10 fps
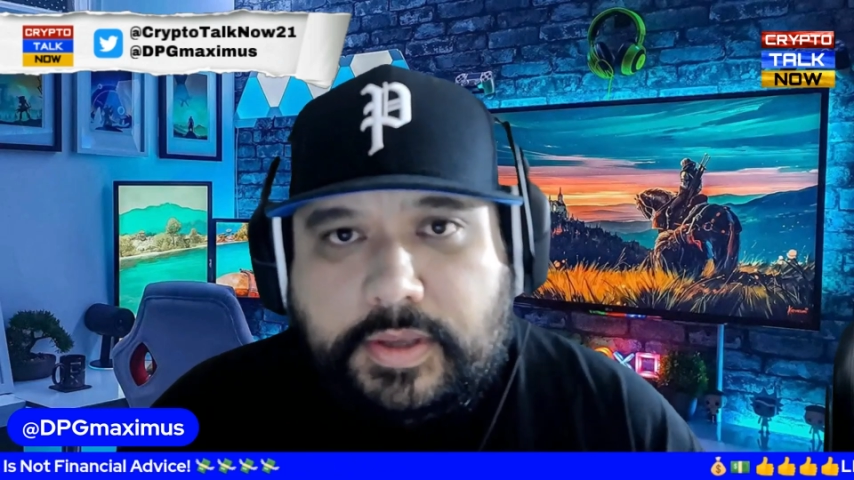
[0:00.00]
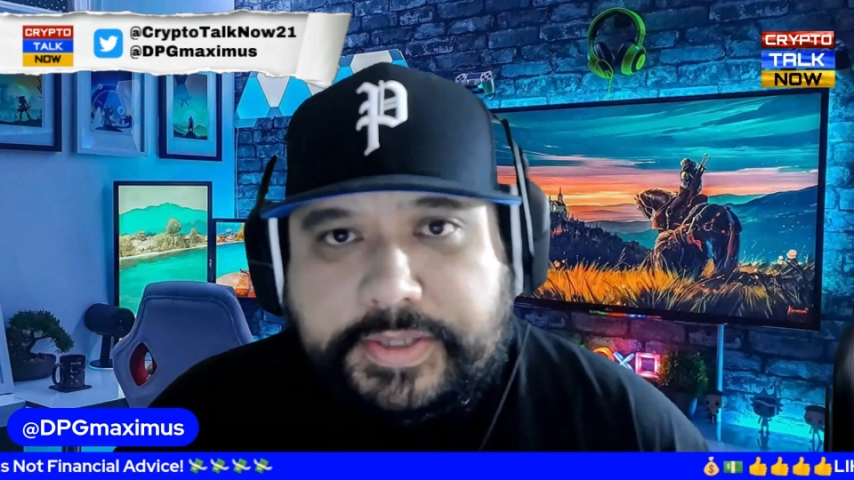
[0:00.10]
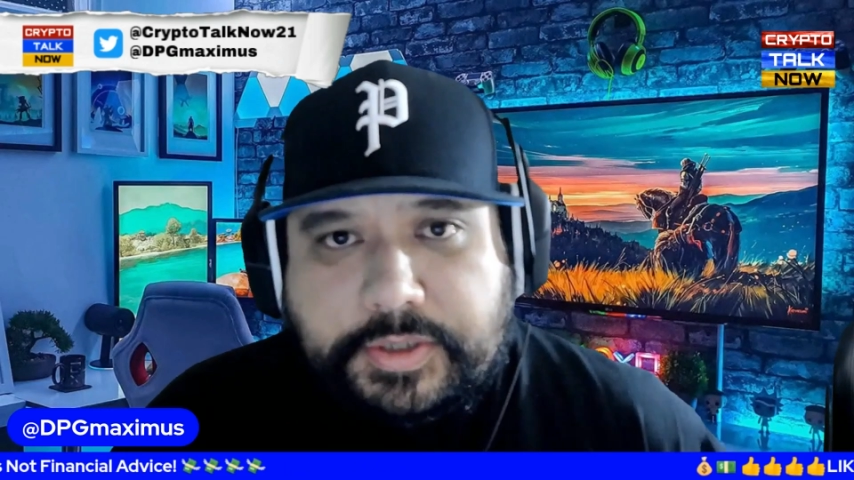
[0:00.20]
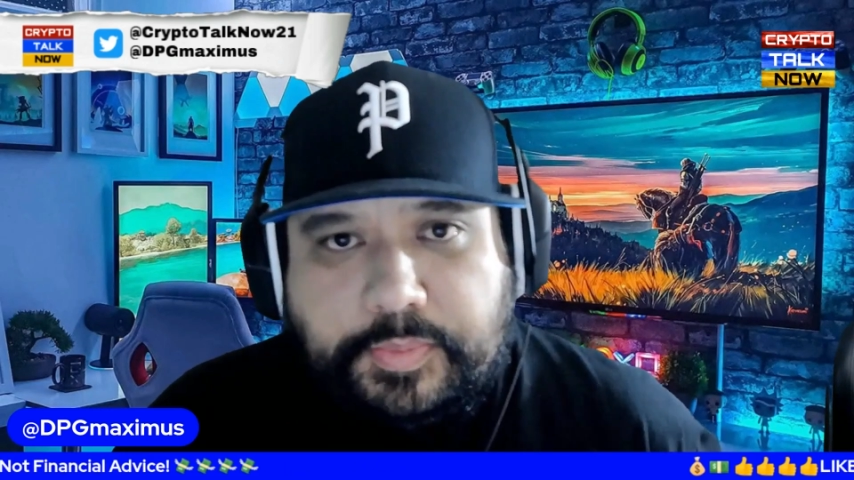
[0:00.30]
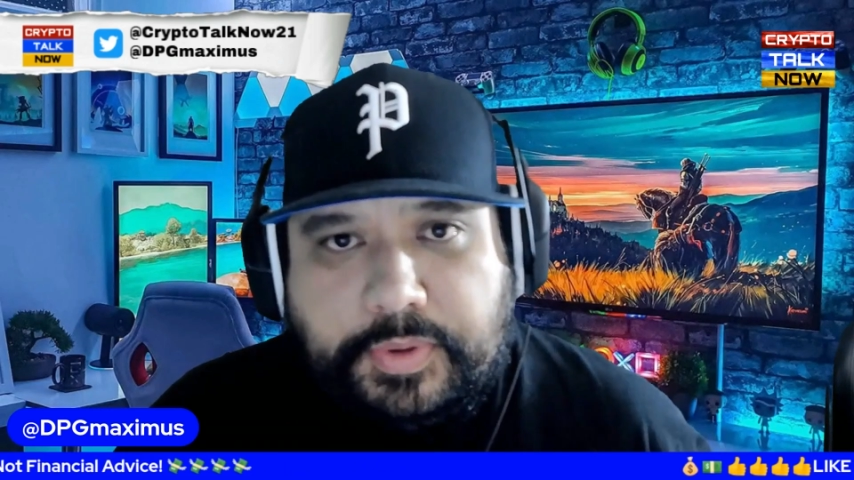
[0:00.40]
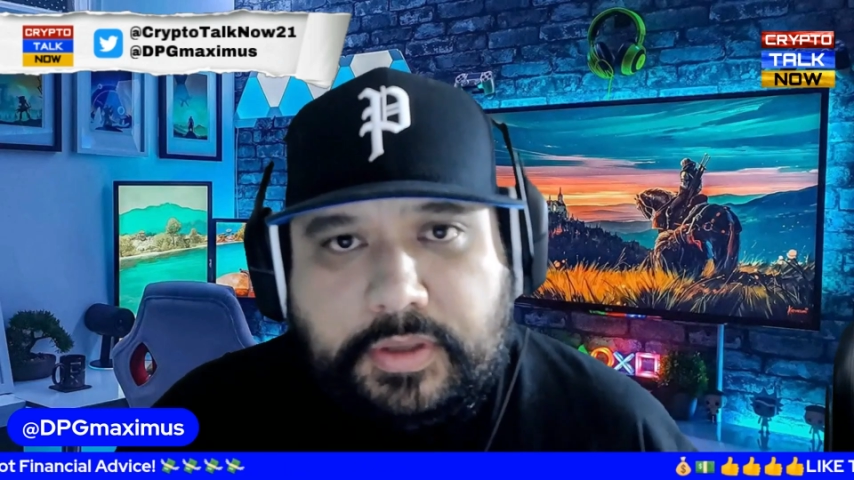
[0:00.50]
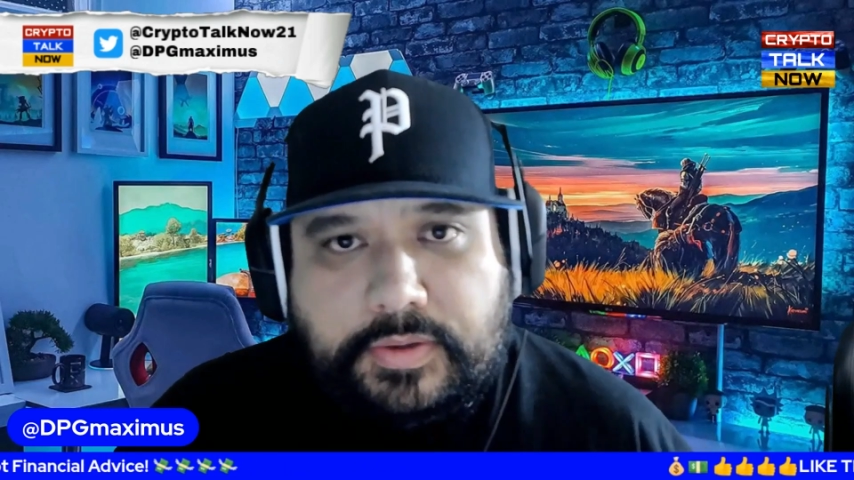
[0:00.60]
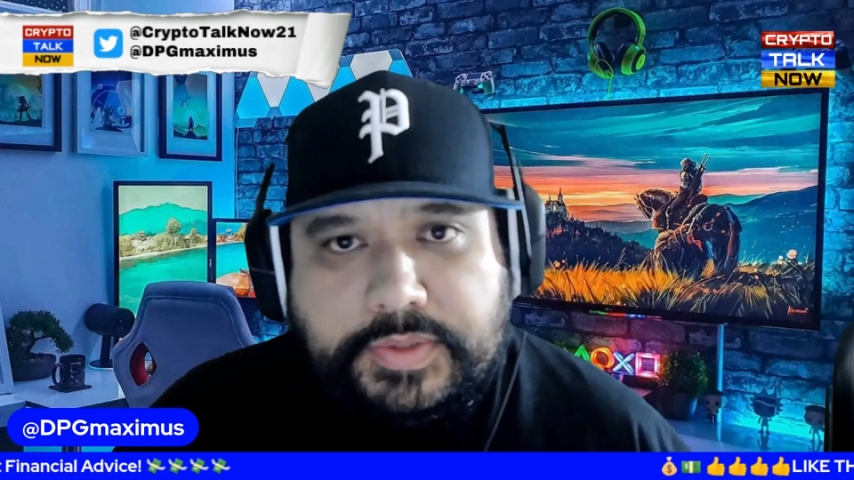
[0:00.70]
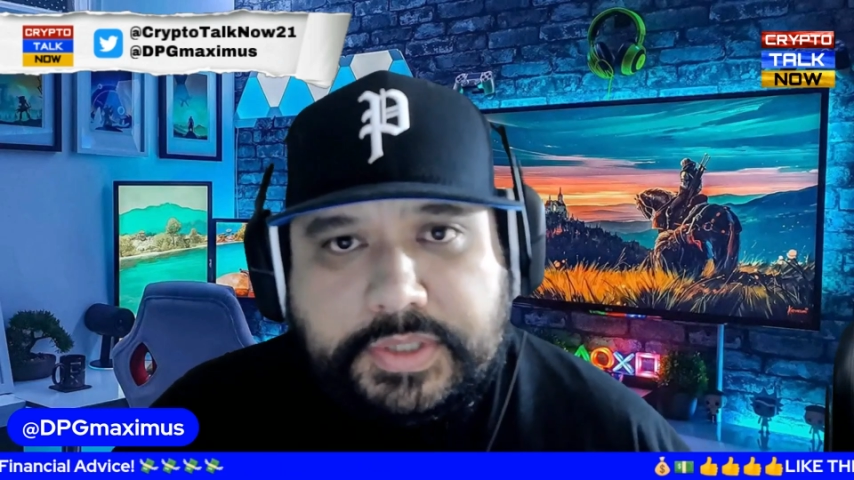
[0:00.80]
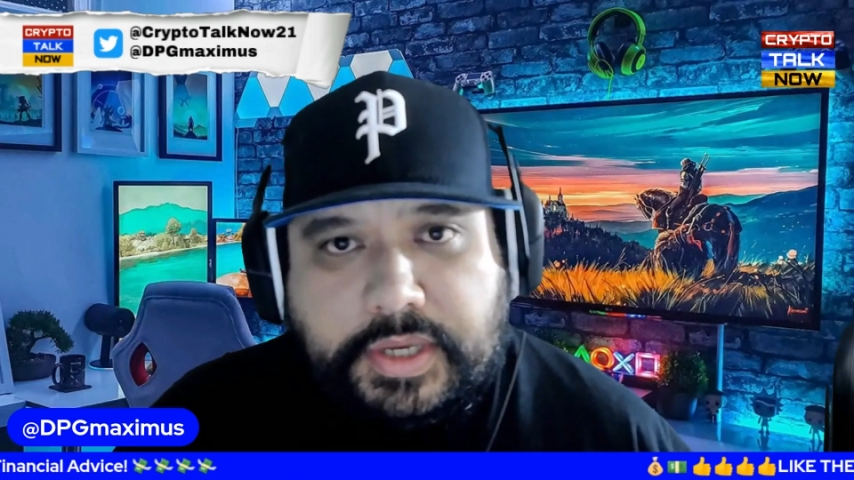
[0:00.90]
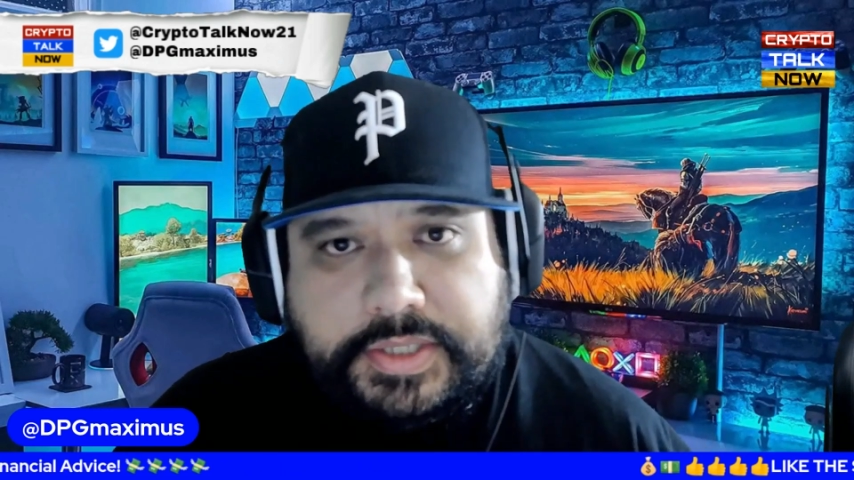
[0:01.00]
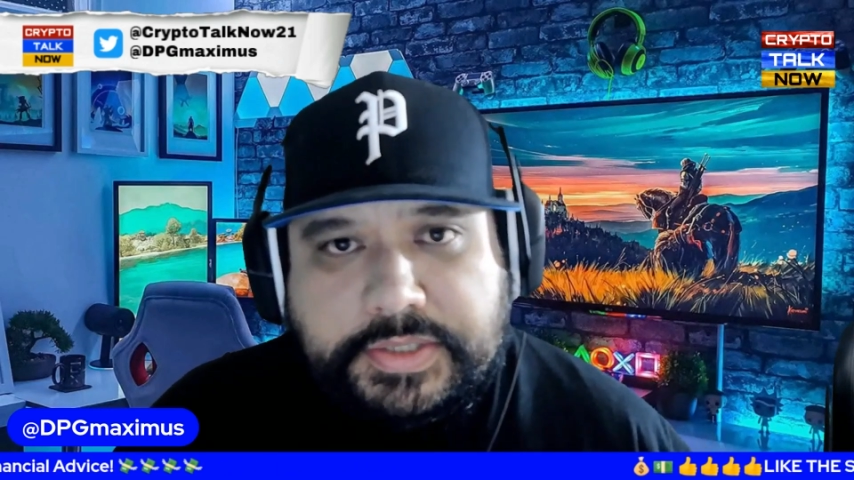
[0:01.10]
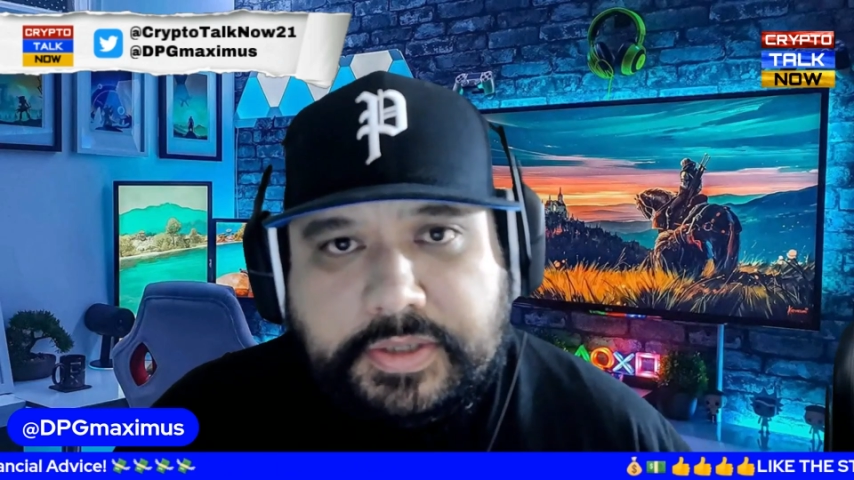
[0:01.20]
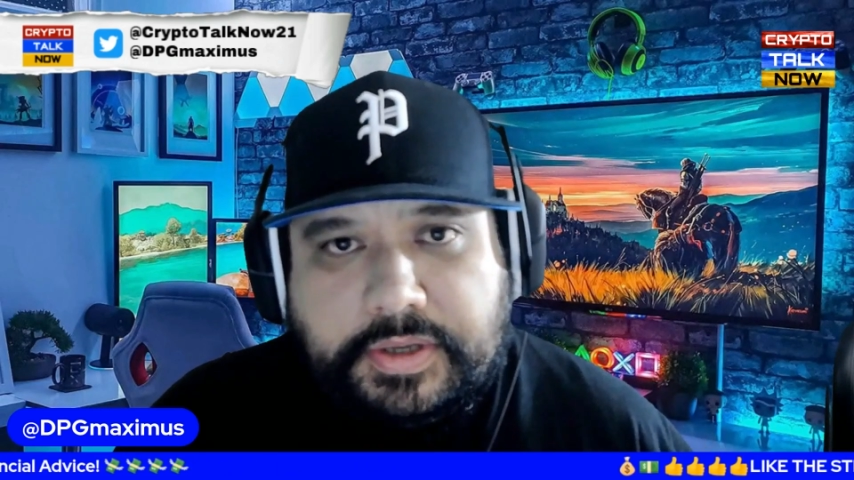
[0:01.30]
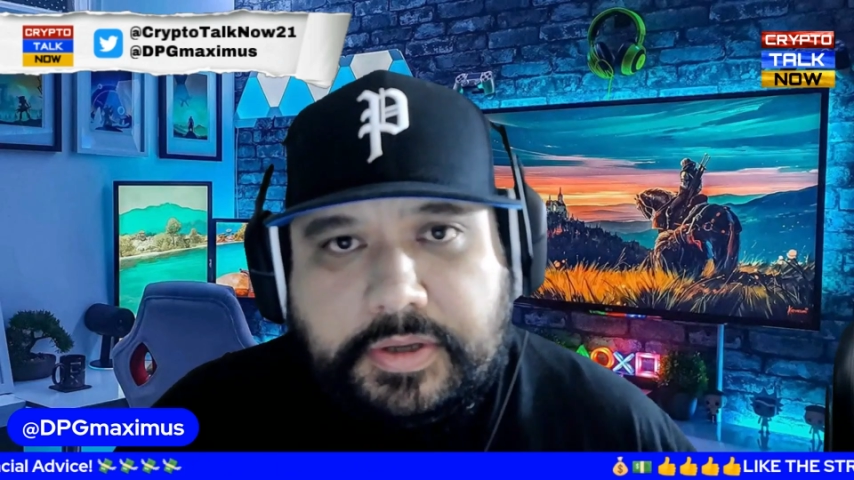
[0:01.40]
XRP use
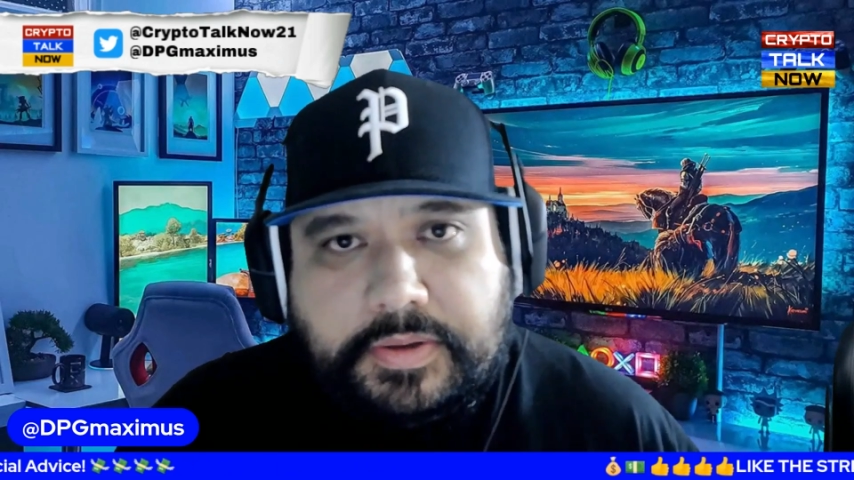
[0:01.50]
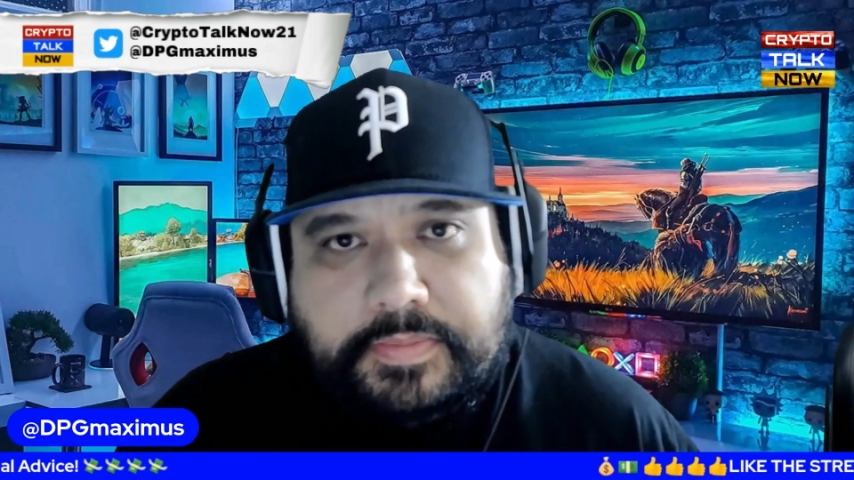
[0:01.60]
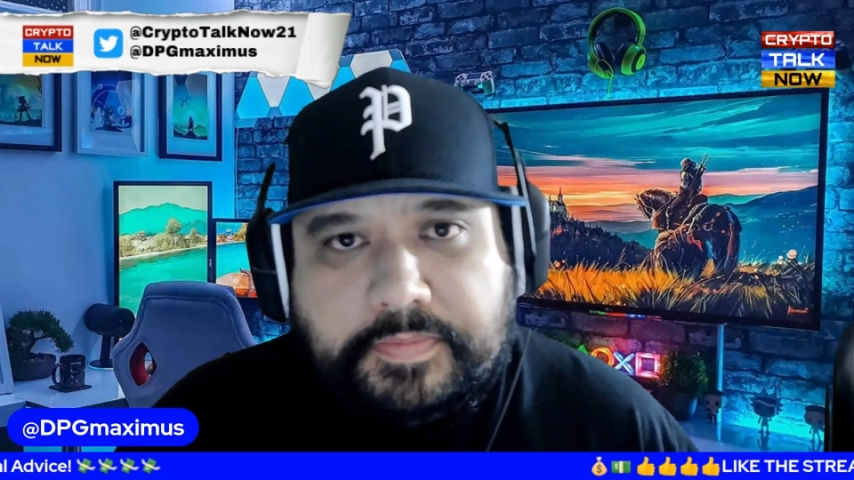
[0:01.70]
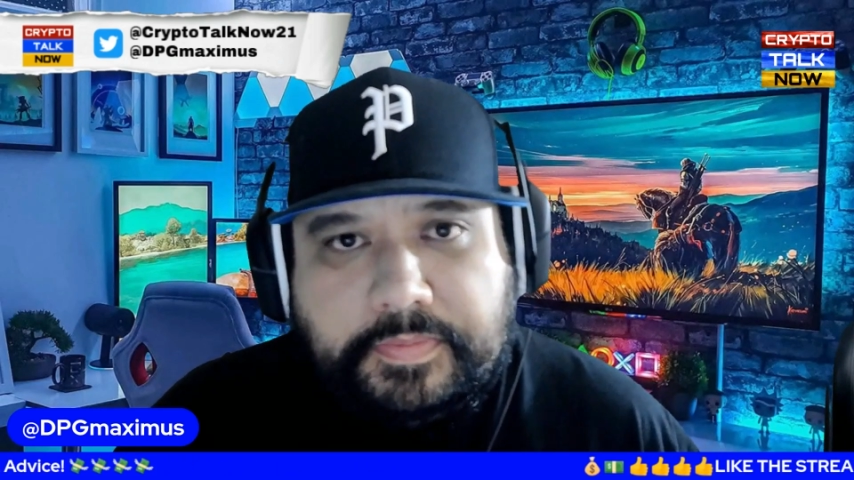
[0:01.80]
case, I